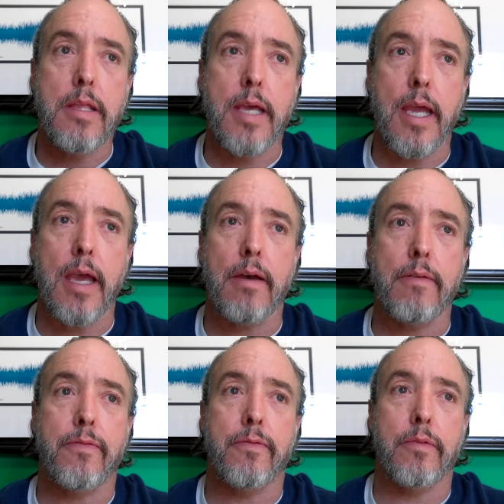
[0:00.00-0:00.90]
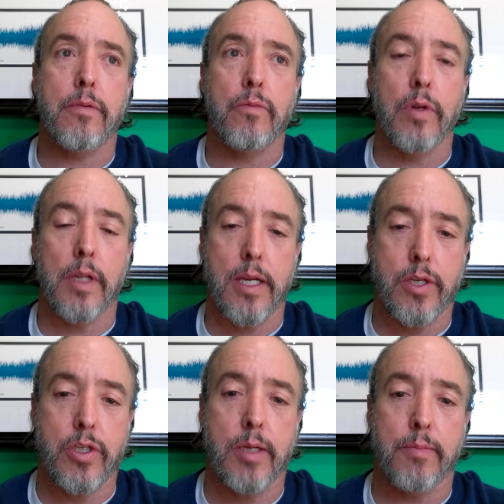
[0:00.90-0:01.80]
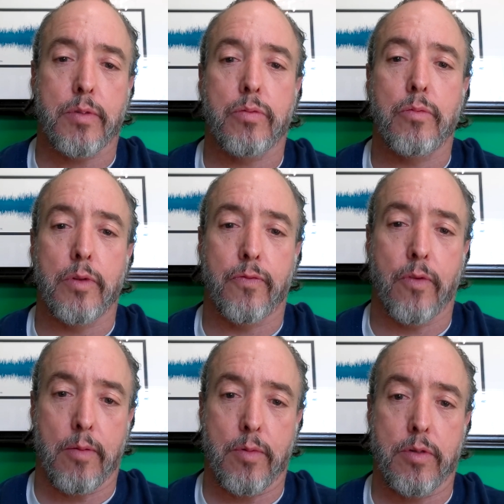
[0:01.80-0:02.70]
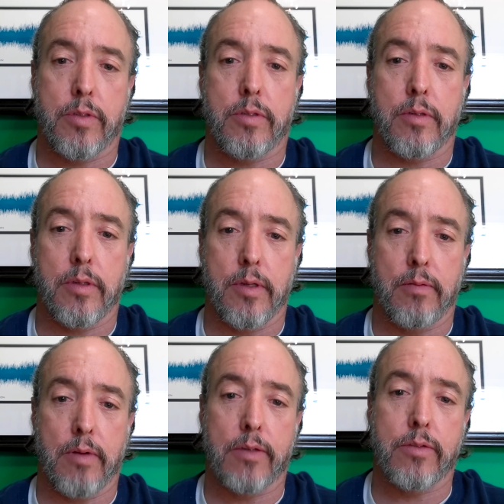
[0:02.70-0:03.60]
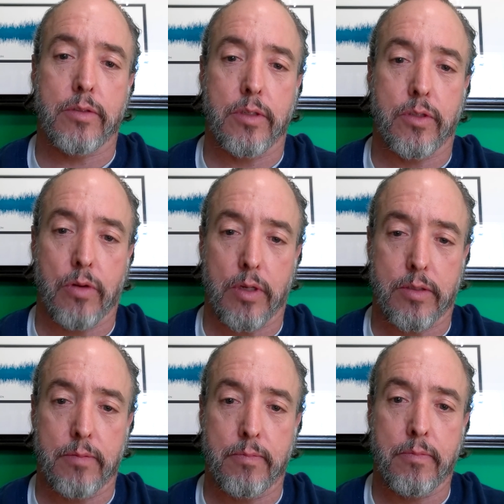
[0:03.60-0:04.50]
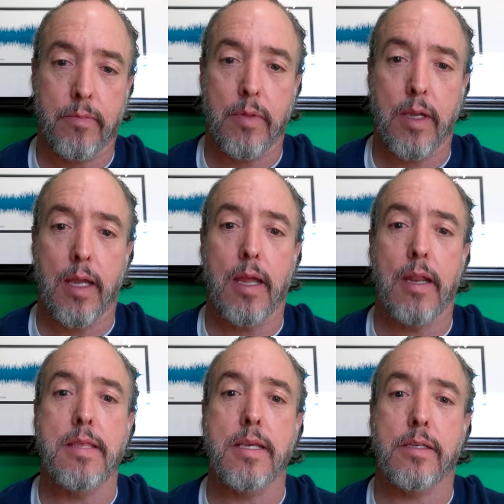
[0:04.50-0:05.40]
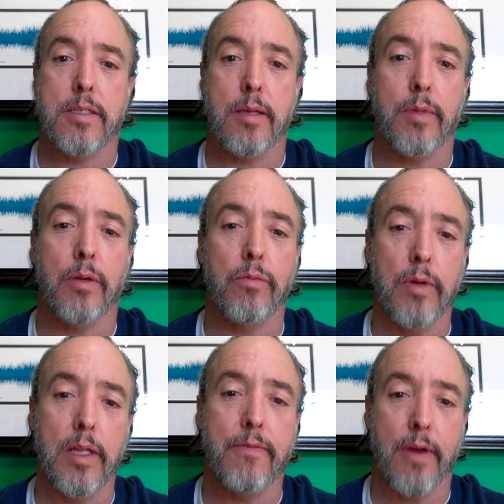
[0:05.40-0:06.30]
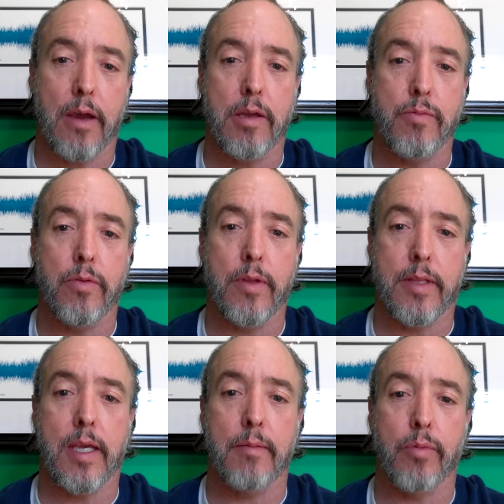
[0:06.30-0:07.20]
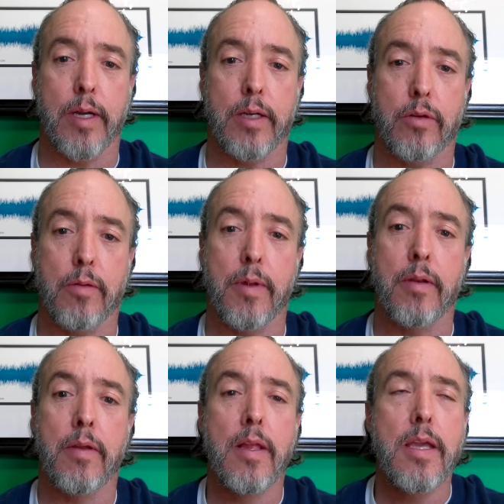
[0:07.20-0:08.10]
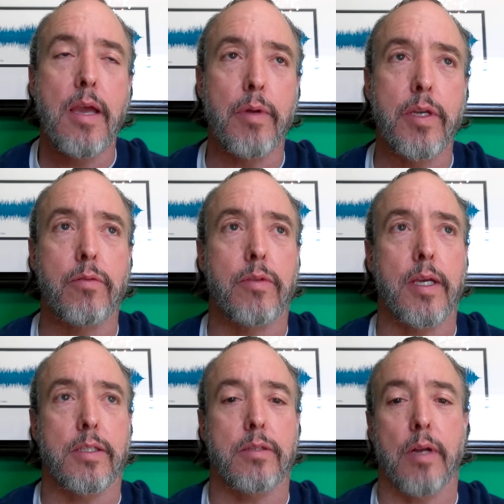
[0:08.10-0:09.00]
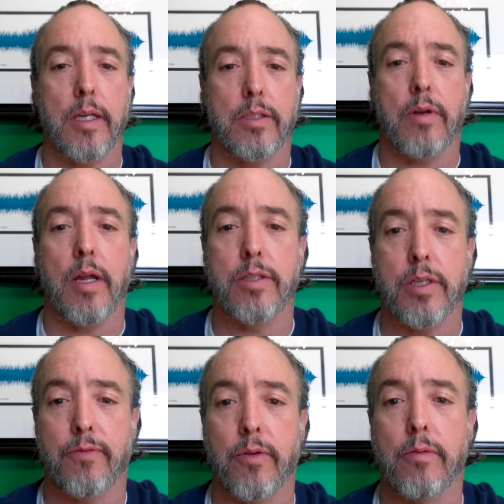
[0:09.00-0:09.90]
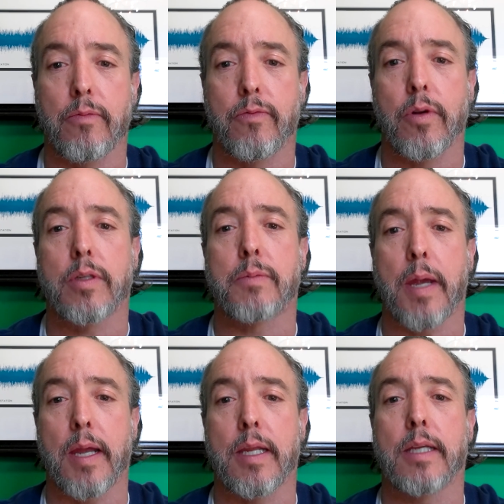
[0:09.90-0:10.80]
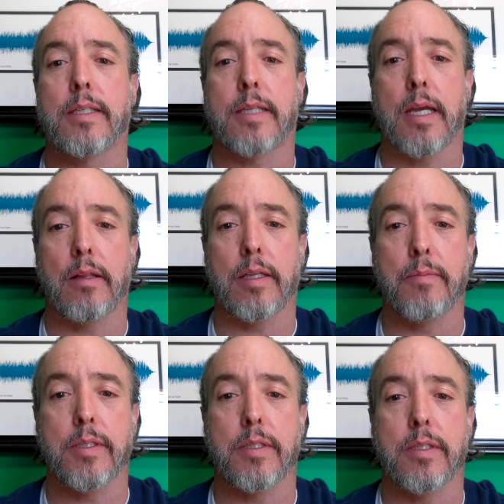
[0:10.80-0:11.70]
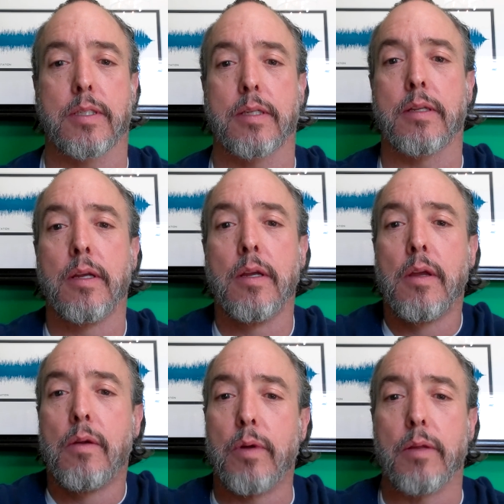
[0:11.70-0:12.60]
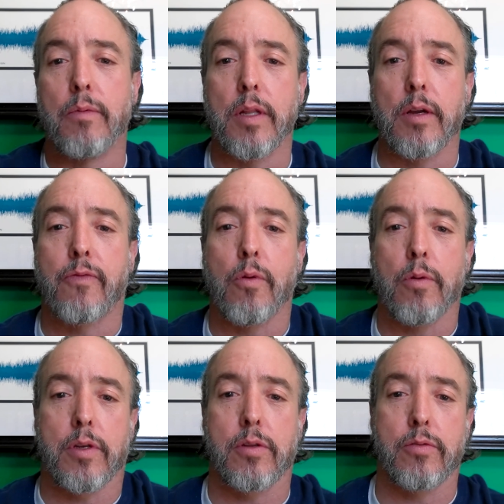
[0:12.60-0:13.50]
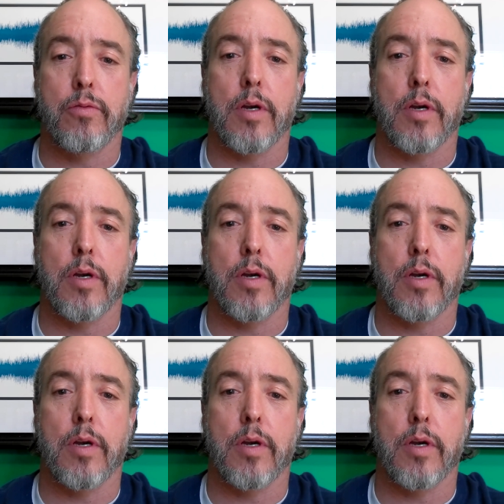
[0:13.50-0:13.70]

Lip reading: have relationships with farmers and ranchers that trust them, and this is something really valuable that they can bring to them. And we do think it's the right strategy for expanding and scaling the business. And we look forward to